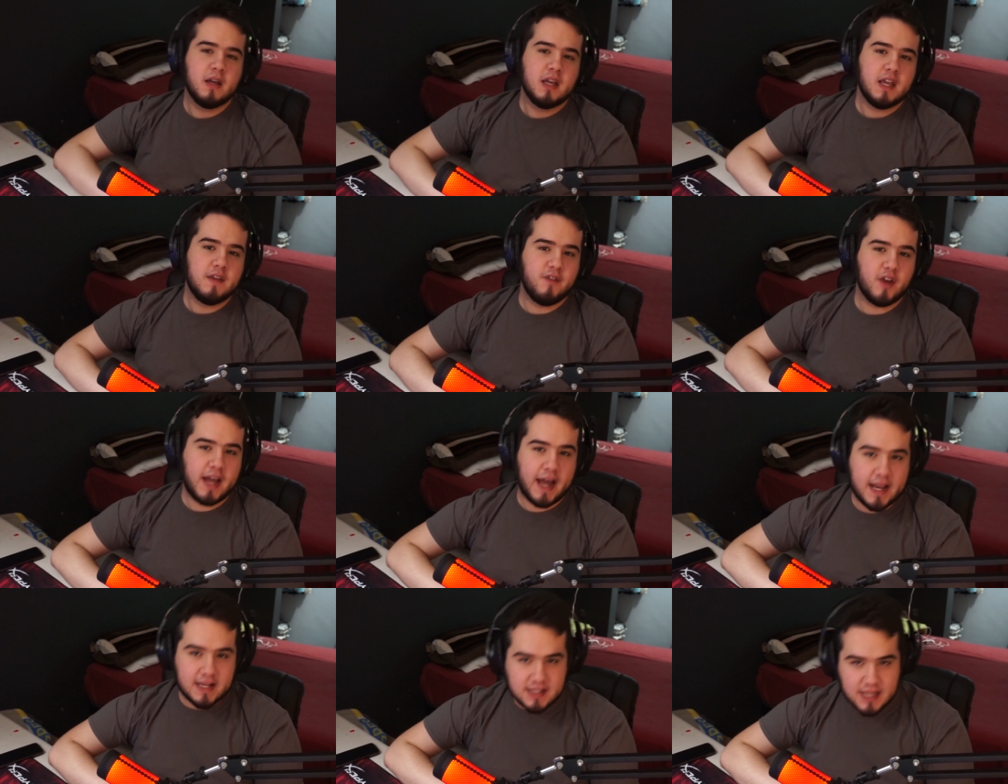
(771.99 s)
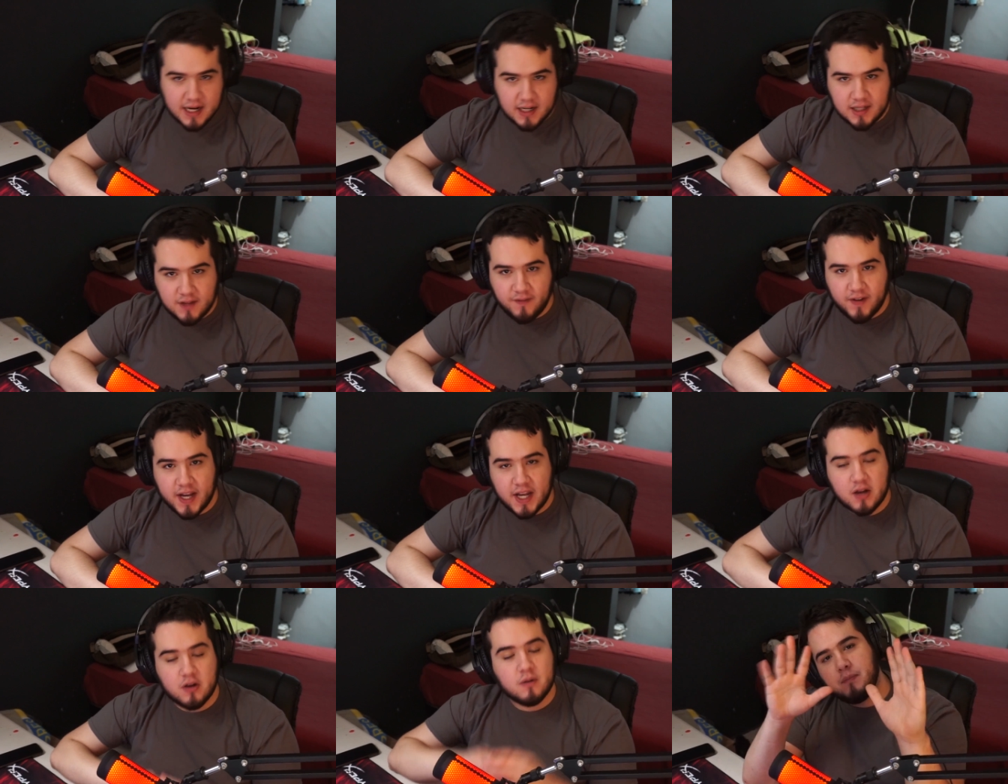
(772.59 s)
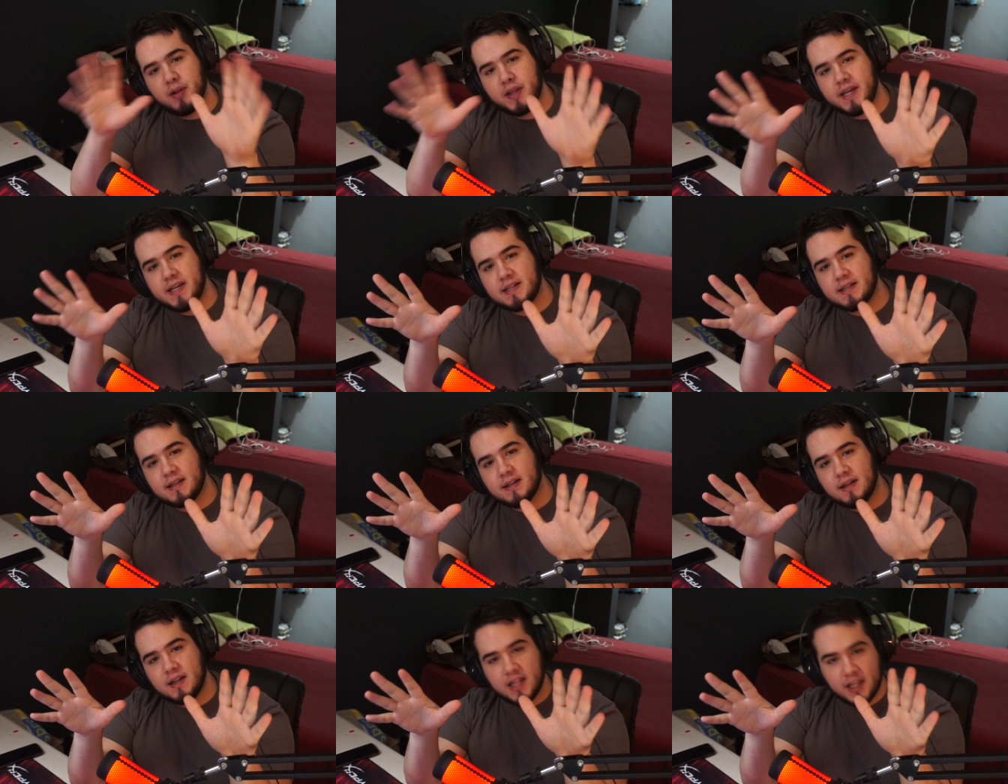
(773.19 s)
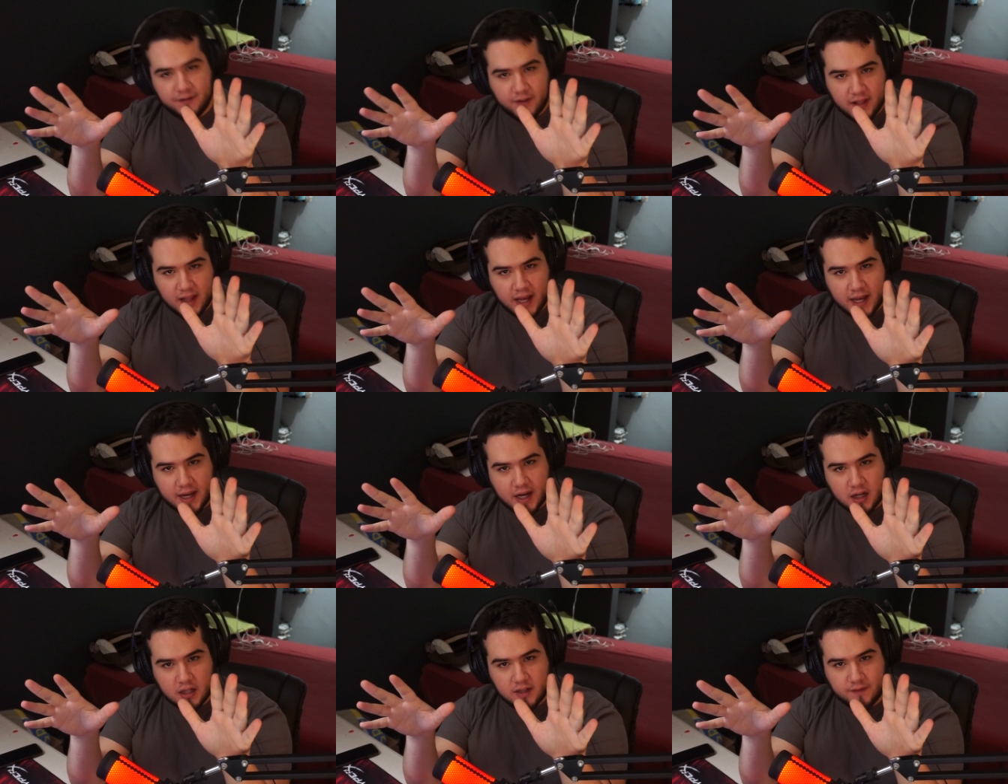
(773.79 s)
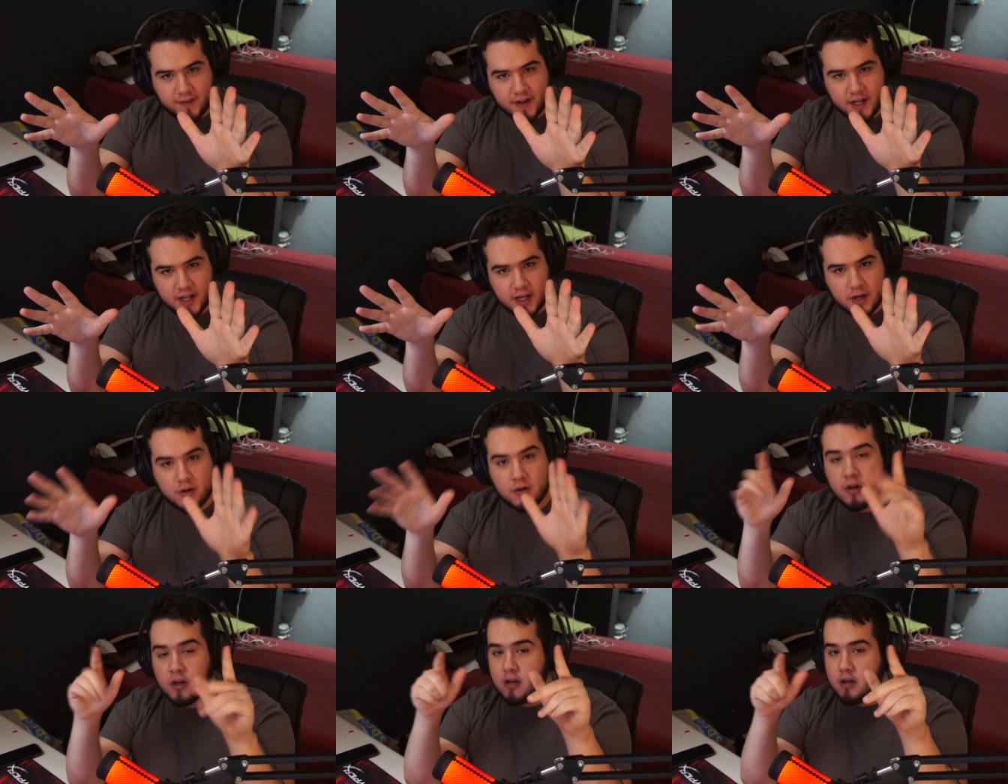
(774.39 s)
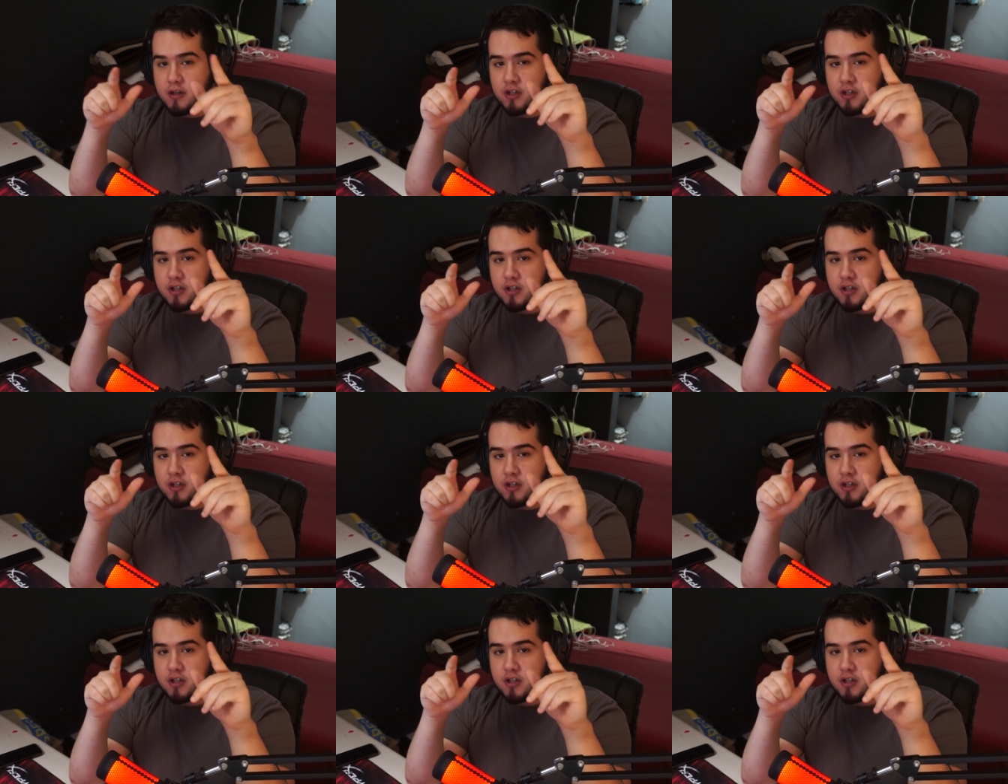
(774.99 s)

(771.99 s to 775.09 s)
If you guys liked the video, please leave a like on the video.